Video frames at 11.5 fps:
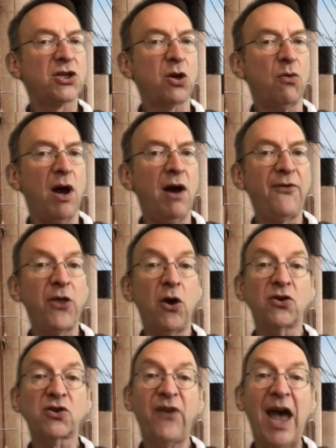So
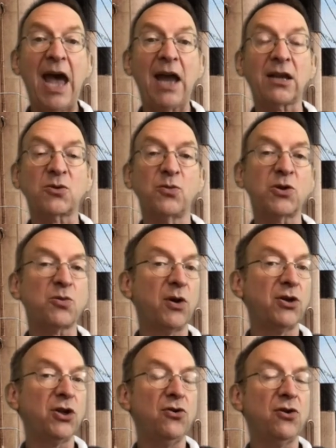of those facts,
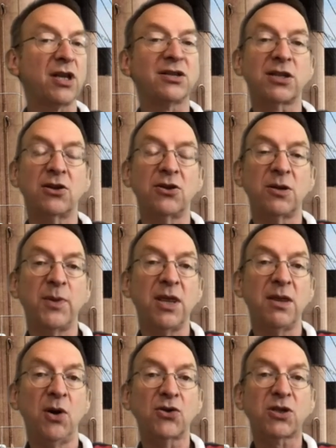which one do you consider to
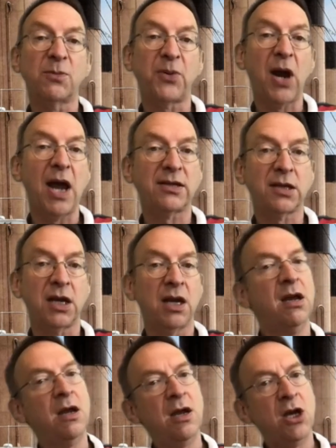be the most
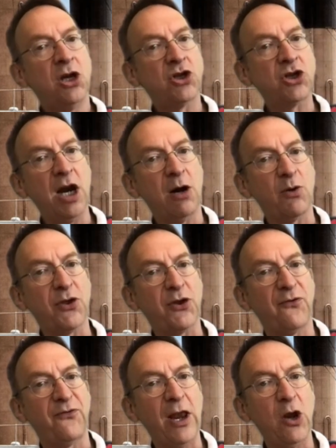surprising? Share
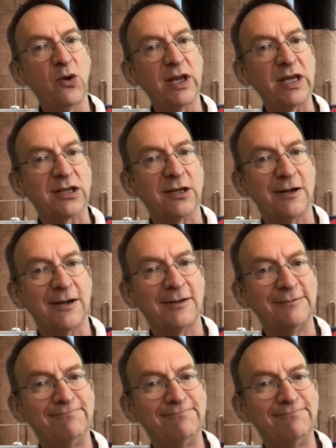with your fellow listener.